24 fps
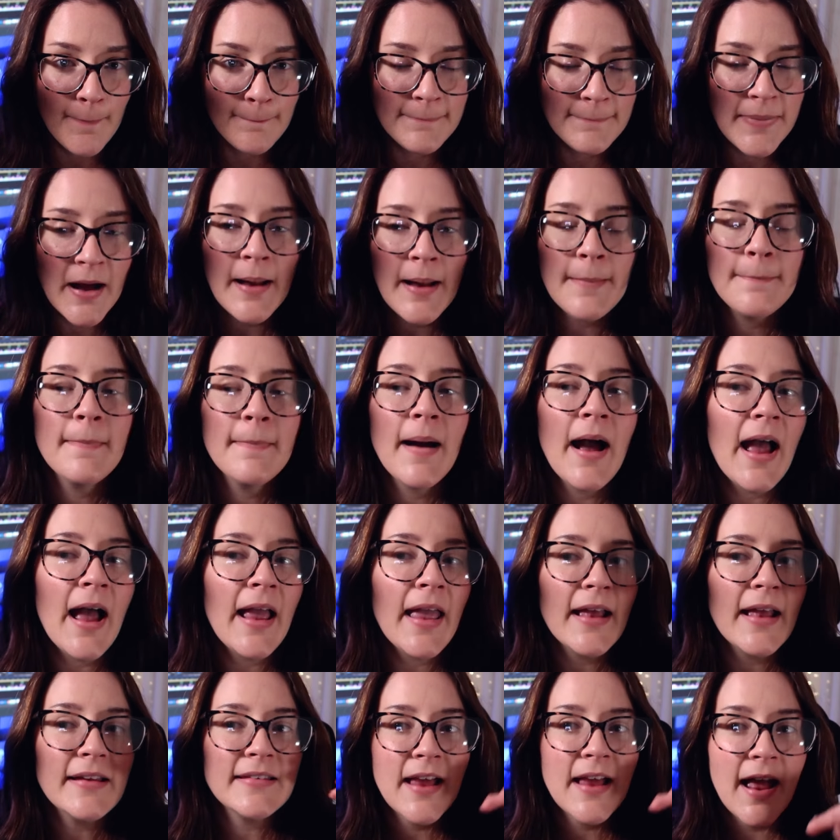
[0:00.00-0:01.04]
but my
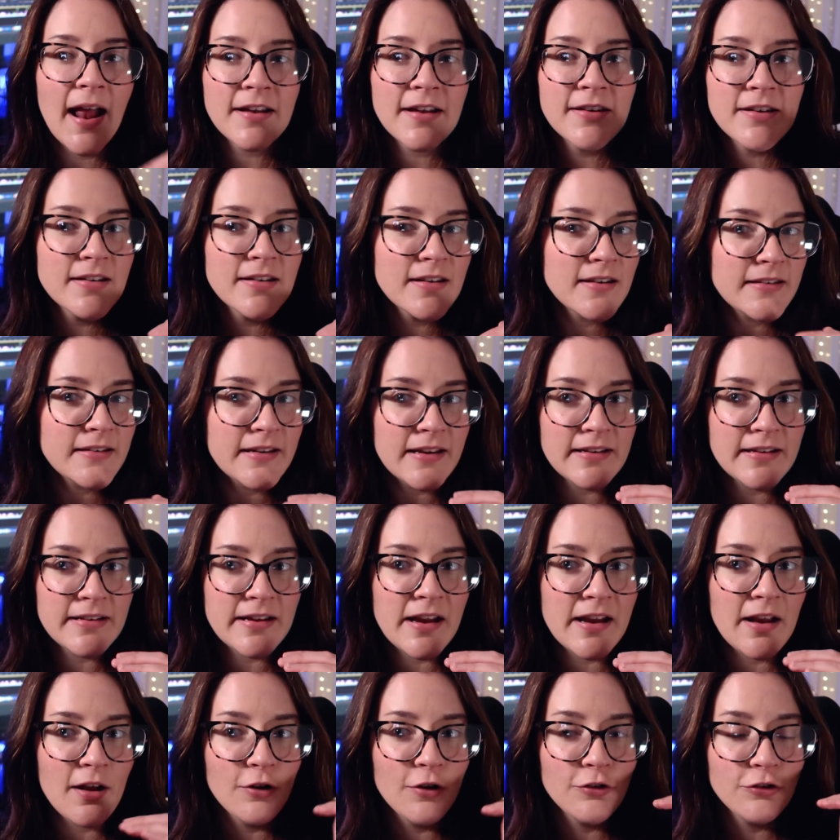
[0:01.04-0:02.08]
attention to
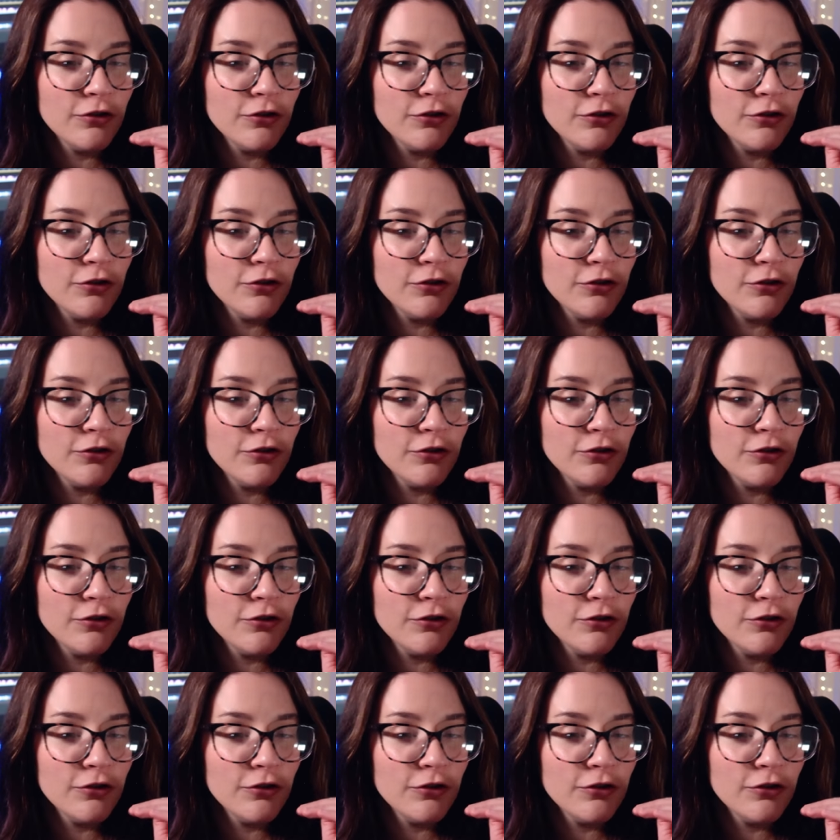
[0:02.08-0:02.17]
detail